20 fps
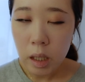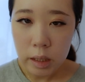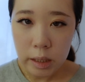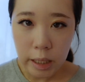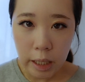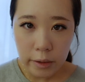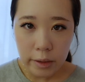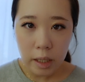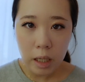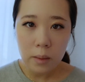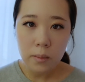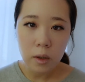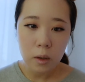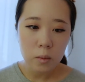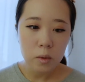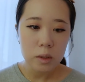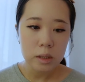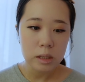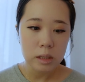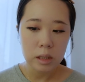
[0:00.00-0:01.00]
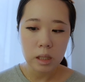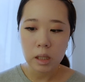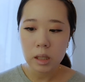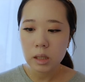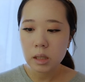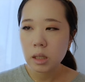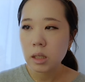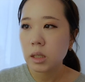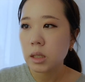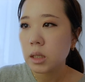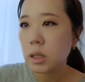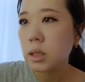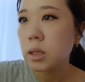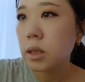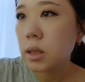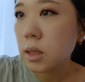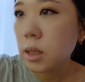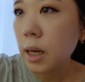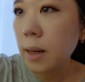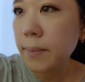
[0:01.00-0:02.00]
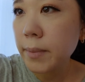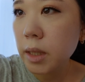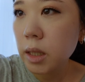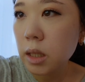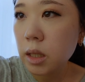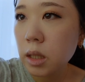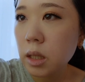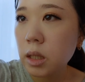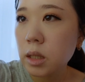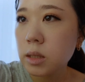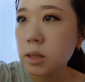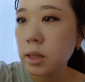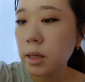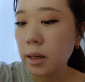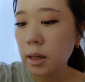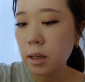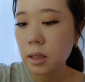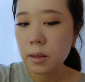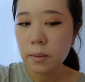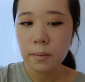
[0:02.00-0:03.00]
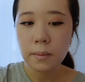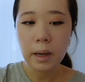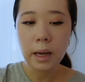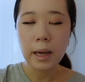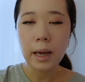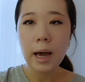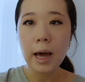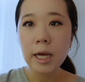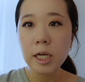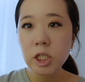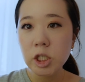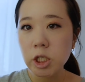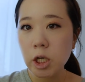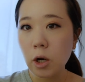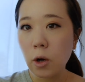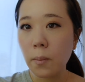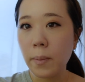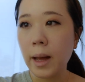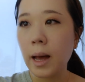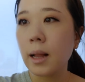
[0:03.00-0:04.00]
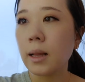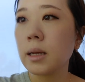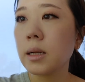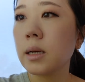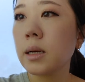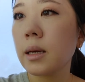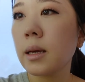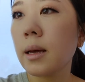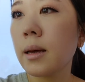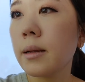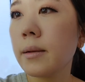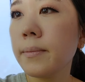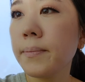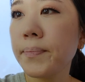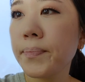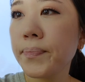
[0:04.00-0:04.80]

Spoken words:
Now that I'm almost done, I'm gonna take my eyeshadow palette again